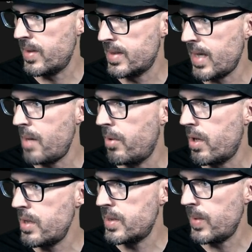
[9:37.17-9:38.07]
to the
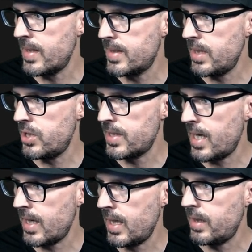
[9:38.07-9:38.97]
sidebar so we can see just
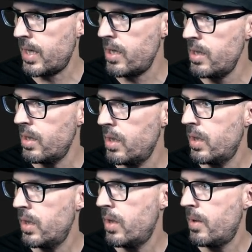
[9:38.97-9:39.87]
how to get there.
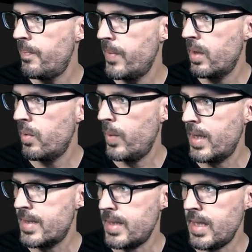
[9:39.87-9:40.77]
We
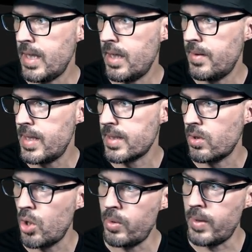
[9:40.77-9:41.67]
can see this
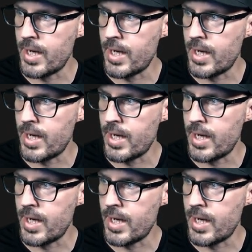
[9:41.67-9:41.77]
global